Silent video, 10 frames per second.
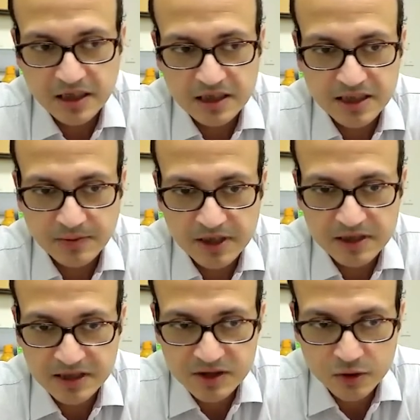
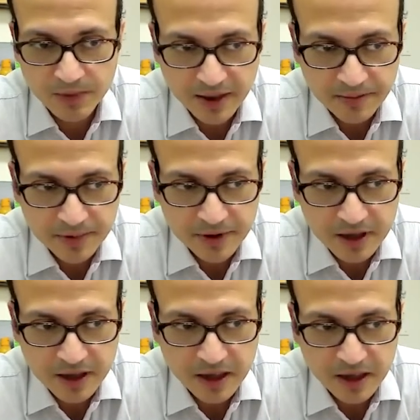Zabardastumab,
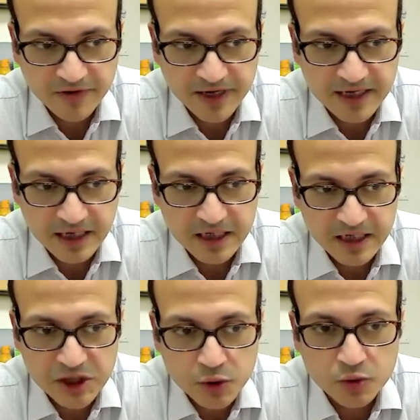a
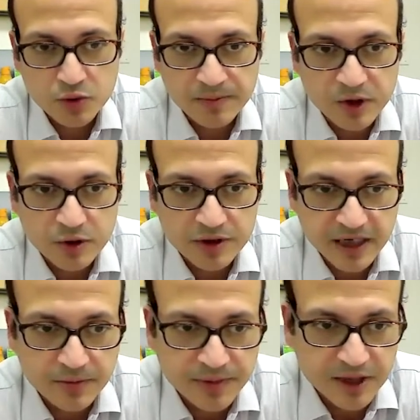new
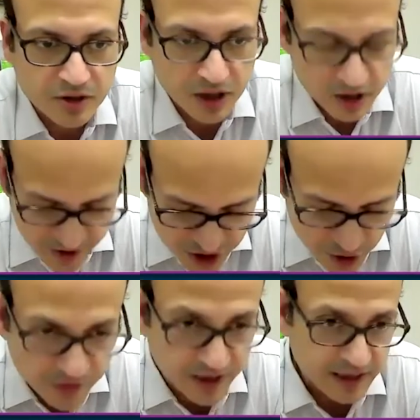immunotherapy drug, which you
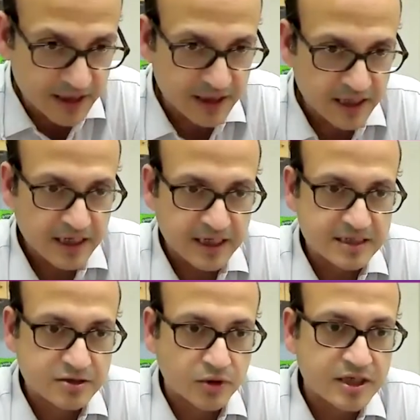think is
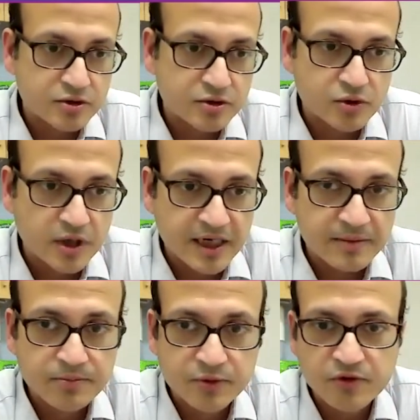going to
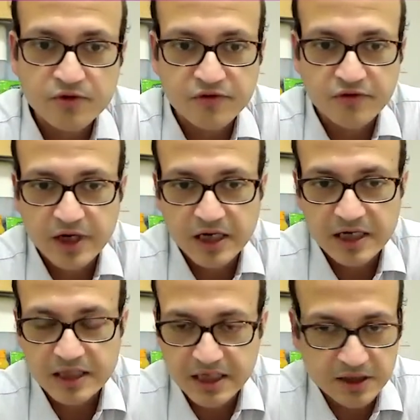improve
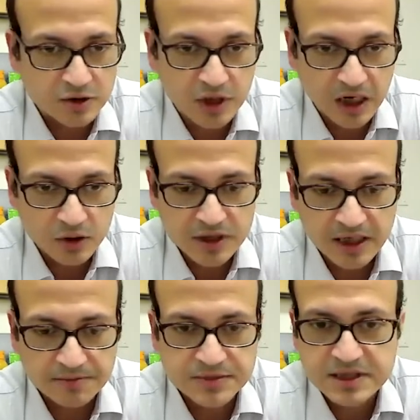the
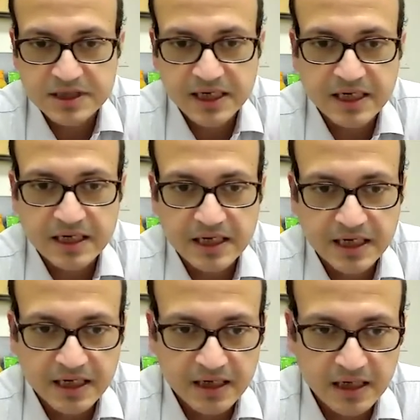outcomes
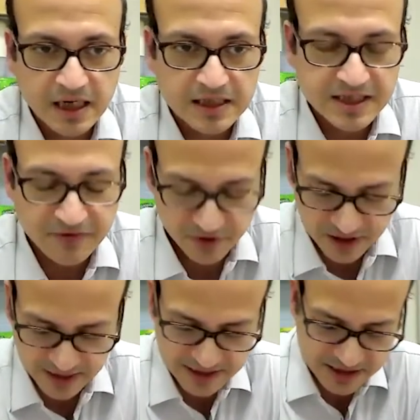in several
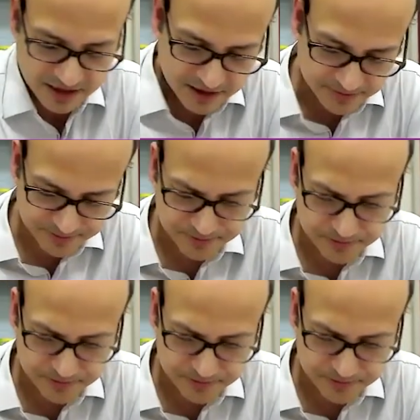cancers.